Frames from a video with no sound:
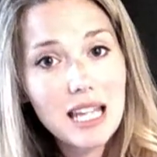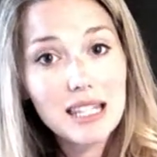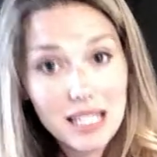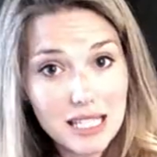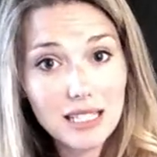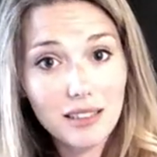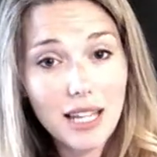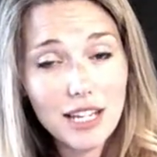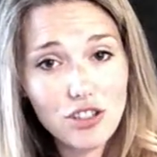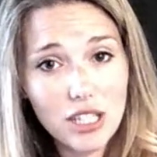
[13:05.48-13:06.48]
this
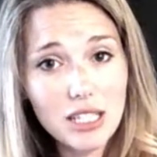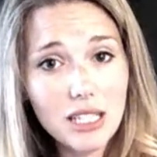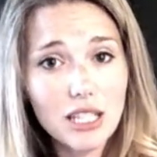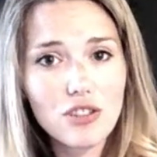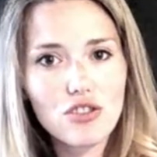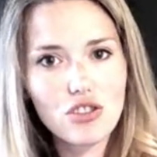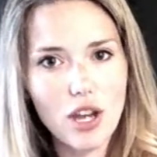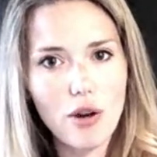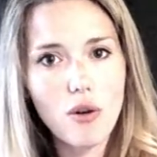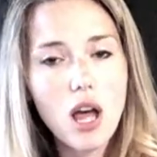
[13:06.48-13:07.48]
collection,
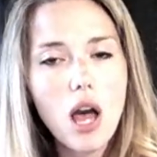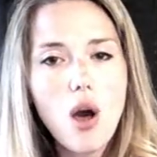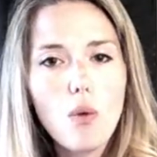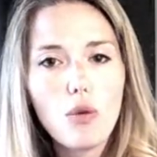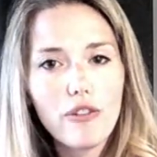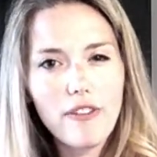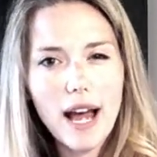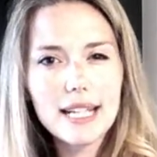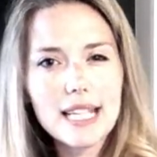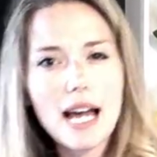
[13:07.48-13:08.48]
so we'll
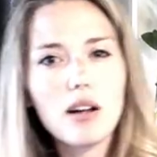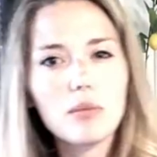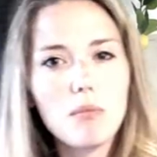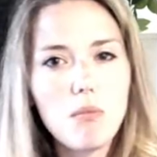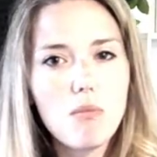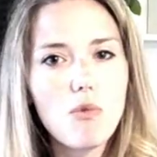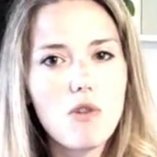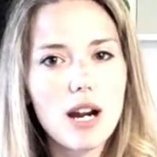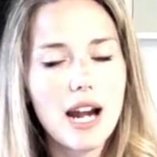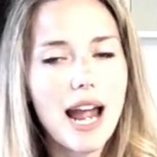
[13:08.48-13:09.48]
find out
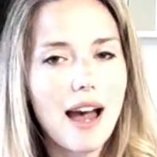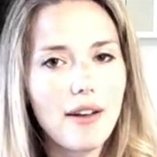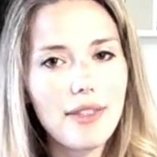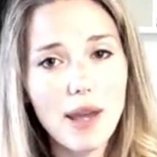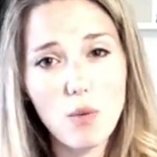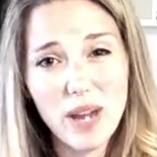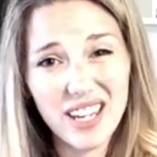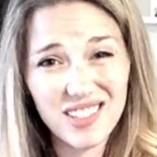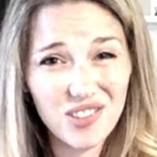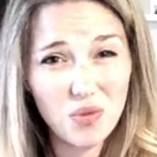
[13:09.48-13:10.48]
more how they
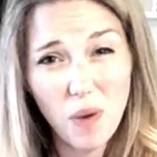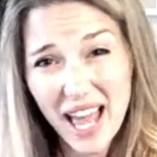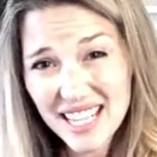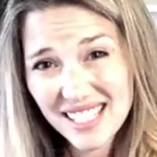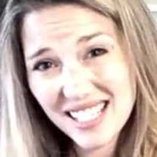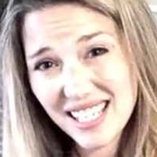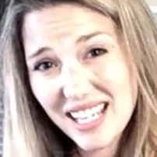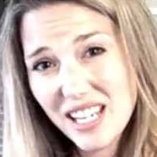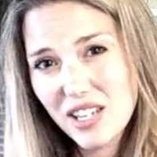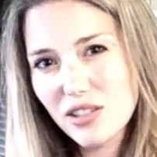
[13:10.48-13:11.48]
wick sweat.
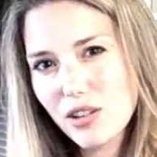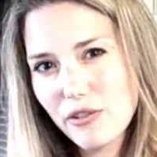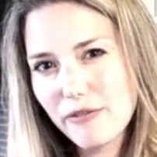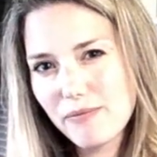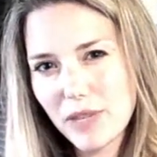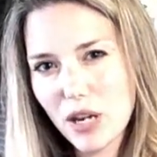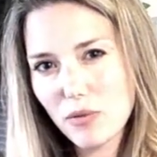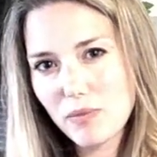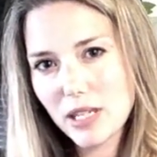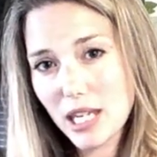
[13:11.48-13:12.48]
So, you
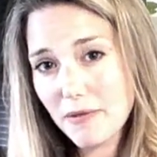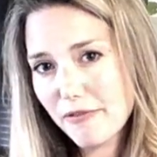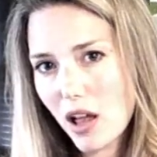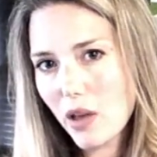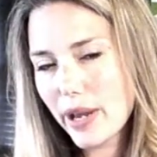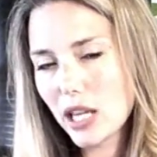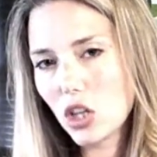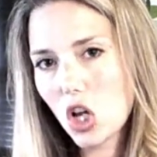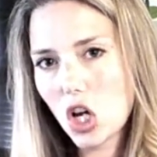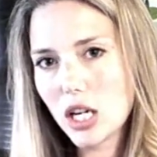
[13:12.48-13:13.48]
know, keep following
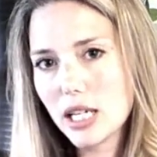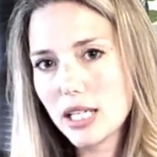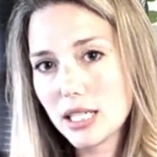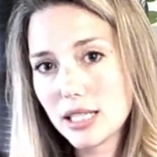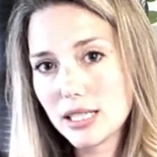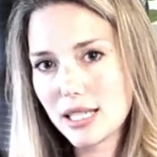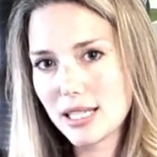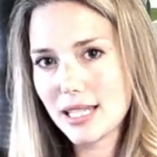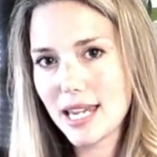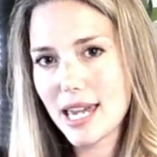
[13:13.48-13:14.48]
along to
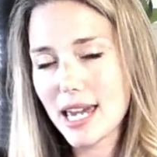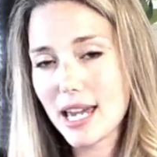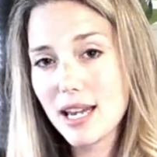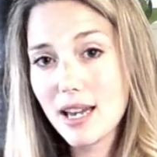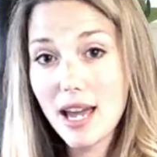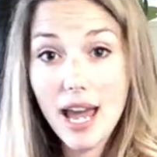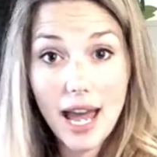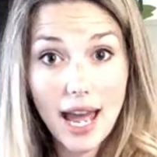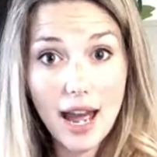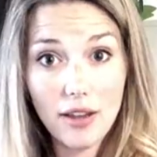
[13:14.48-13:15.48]
see
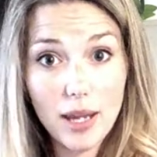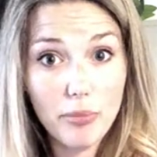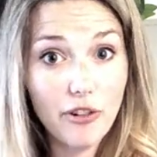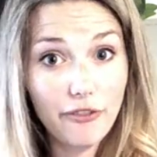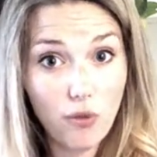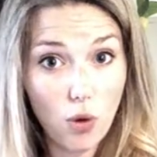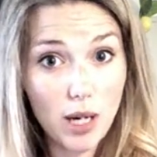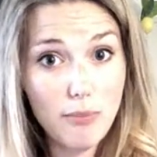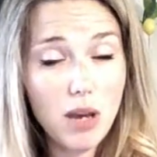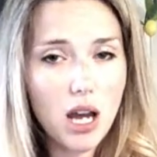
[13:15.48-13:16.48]
how they
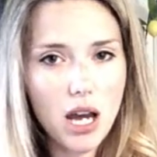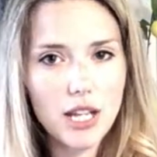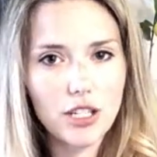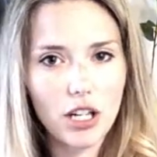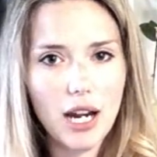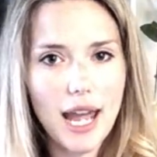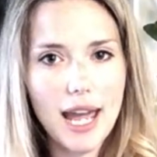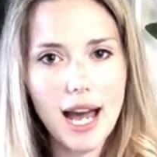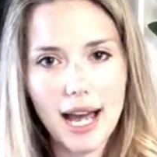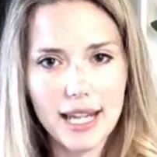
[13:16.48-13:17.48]
perform under
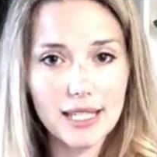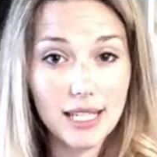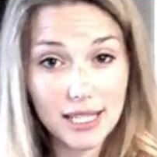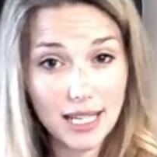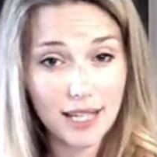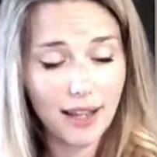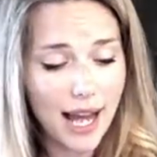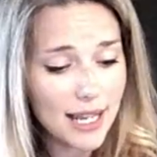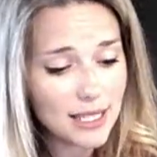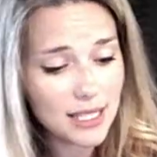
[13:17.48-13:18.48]
a high intensity
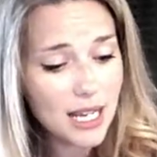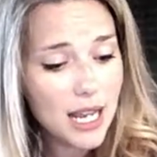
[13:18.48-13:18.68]
class.